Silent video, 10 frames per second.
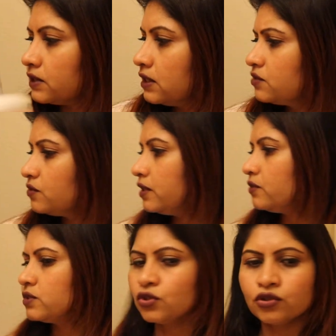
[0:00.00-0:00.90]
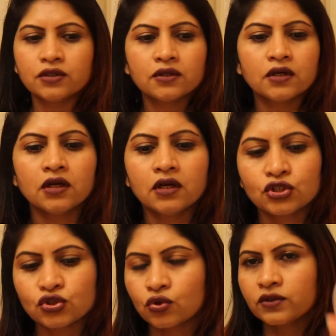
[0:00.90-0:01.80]
it's, it is good
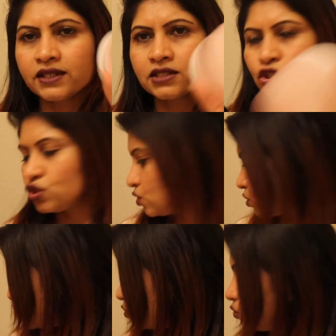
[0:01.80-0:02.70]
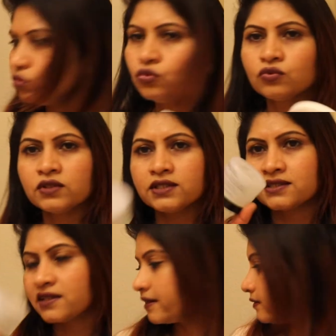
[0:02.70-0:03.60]
so this two
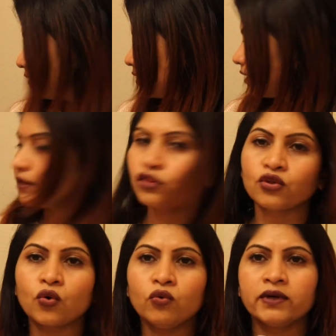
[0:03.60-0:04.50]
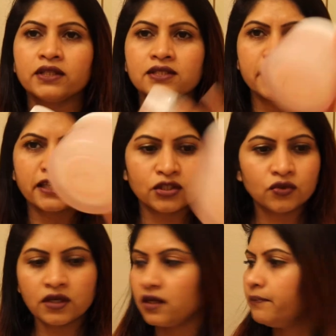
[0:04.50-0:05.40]
this I think I can throw but this I need to
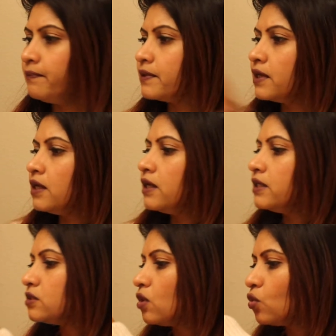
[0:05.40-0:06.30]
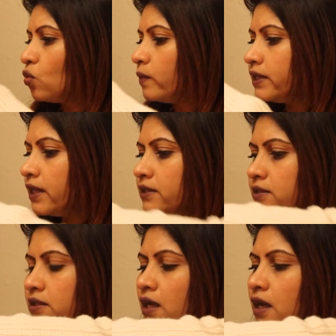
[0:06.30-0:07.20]
keep it's not over yet
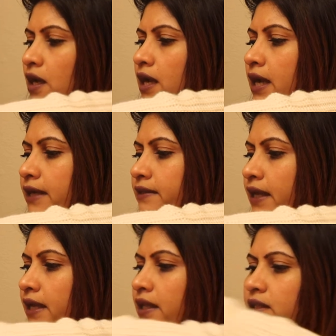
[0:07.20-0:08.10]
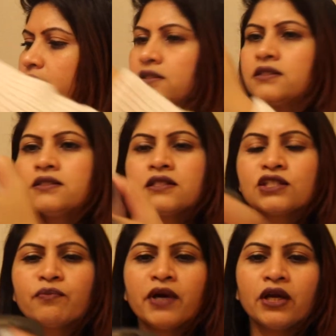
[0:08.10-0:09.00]
and then this is
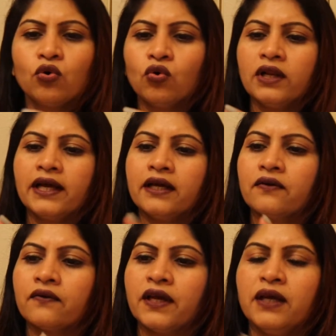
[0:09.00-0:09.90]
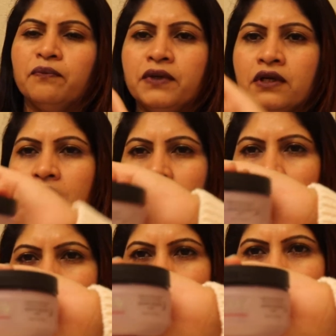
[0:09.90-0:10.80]
just my Olay cream
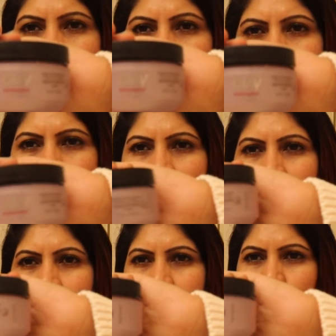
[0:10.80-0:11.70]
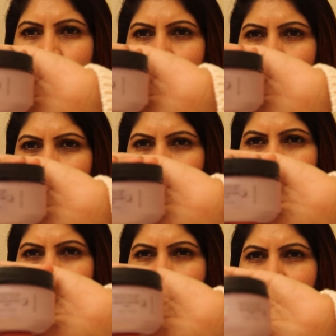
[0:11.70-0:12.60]
uh, that I used to
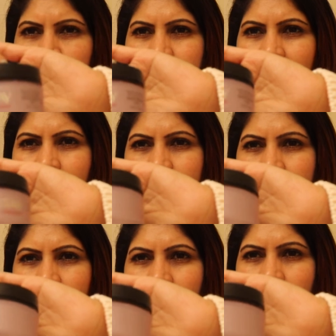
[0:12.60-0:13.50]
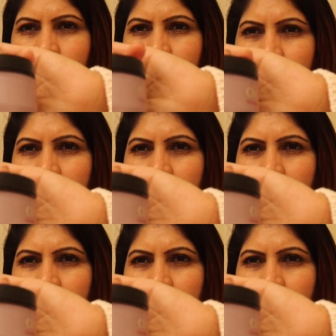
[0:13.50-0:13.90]
get from Sam's Club